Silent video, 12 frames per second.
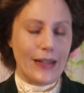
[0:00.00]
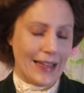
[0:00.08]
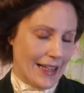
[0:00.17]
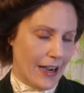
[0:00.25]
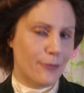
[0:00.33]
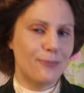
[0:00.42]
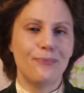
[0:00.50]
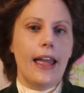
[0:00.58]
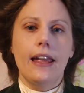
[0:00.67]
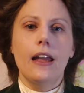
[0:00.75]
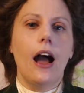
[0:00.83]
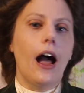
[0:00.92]
Yeah,
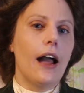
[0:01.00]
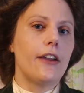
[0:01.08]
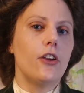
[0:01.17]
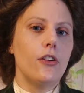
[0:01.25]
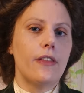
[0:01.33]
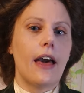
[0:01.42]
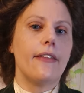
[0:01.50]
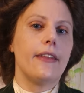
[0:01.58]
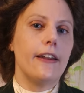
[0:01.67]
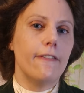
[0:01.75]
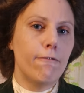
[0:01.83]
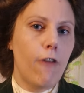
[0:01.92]
he argued that
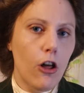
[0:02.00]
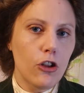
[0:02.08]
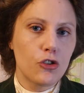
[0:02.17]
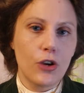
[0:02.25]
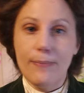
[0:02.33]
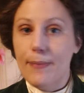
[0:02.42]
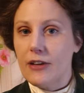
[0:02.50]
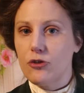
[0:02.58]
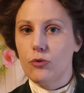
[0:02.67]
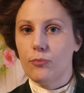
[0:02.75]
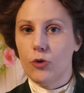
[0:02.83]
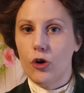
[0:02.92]
the involuntary
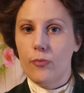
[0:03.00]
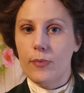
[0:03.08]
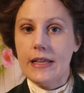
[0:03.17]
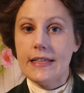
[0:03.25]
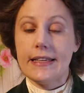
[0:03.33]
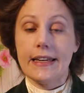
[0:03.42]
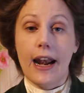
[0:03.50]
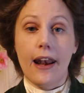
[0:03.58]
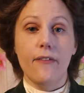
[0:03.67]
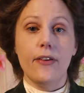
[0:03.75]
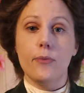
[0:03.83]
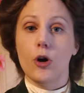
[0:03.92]
muscle movements in a
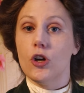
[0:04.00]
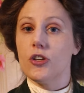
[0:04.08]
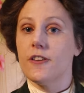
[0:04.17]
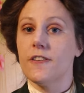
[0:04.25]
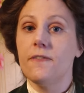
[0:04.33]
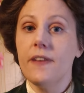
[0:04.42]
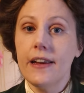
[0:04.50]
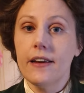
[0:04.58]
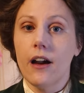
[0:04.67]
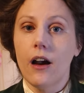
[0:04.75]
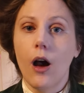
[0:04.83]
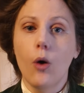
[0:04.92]
living person's
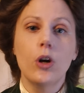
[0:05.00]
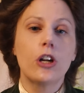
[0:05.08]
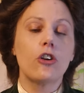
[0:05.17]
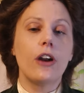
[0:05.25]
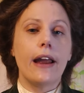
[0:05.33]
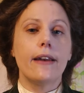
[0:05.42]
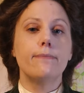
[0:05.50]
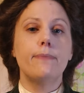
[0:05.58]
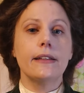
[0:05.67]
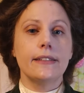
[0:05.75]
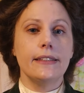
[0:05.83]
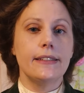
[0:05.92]
finger would create a
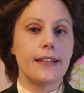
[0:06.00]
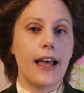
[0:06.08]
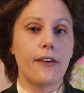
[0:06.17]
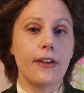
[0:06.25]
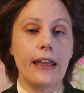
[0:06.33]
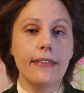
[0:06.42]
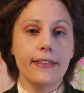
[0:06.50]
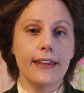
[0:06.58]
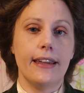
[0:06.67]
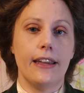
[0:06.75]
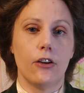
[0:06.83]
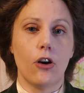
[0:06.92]
buzzing sound in
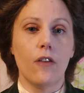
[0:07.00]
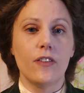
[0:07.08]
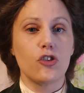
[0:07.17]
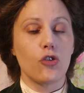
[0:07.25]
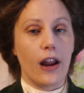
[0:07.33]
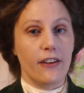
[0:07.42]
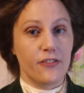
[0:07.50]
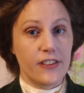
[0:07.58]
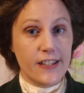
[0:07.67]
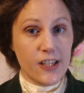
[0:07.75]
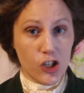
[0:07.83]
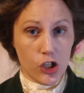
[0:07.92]
the ear of a trained
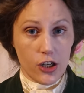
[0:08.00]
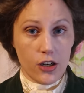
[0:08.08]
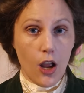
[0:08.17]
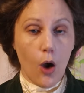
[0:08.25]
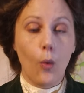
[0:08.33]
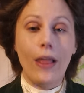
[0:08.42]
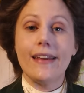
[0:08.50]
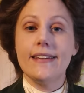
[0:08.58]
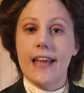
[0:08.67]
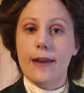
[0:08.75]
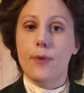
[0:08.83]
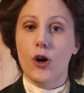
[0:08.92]
physician while a
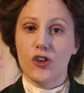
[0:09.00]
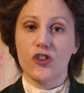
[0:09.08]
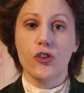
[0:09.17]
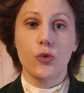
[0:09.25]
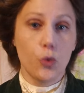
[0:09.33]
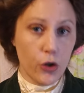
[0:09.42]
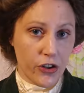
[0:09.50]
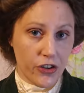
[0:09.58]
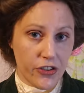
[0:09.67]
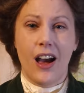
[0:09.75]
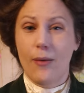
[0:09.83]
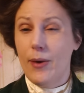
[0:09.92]
dead person's
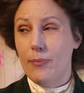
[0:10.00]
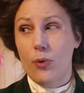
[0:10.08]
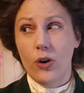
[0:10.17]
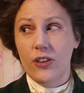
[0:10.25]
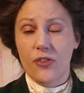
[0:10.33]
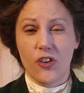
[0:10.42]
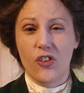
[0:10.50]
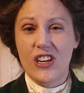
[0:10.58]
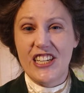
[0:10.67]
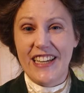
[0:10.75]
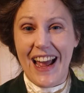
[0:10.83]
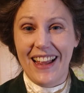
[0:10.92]
wouldn't. I mean, points for
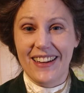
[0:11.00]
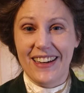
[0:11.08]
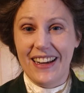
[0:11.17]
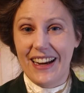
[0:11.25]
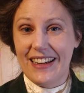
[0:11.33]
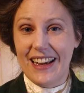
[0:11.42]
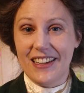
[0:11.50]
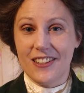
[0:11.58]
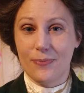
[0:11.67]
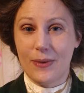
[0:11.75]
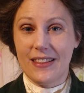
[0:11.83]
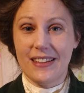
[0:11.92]
originality, I
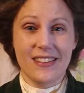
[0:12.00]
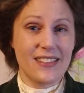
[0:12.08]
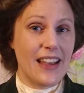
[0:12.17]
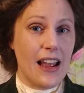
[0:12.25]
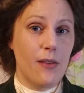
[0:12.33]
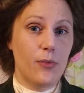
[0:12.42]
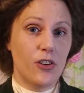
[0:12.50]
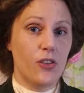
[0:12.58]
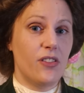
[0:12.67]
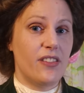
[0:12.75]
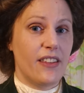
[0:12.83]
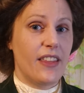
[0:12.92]
guess, but this same
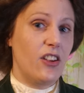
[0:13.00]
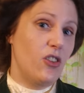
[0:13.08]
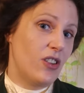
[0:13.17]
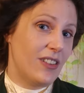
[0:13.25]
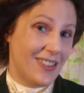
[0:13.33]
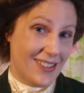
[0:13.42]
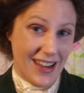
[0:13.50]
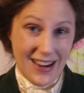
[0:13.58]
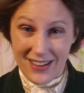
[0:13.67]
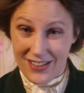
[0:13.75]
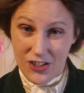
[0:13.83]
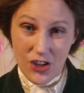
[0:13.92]
dude said that you could
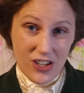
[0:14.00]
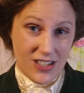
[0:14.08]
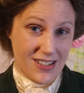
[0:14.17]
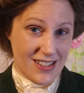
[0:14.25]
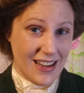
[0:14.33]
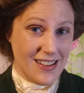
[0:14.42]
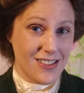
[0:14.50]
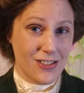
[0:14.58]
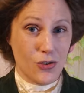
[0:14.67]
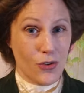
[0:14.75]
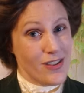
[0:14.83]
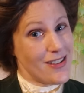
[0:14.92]
detect the certain
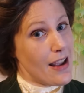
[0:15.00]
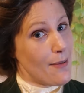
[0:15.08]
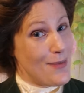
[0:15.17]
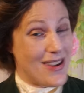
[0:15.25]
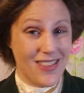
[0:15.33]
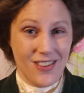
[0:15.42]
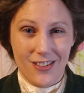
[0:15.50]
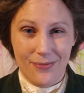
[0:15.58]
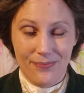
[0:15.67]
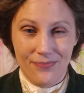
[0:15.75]
diseases through the same method.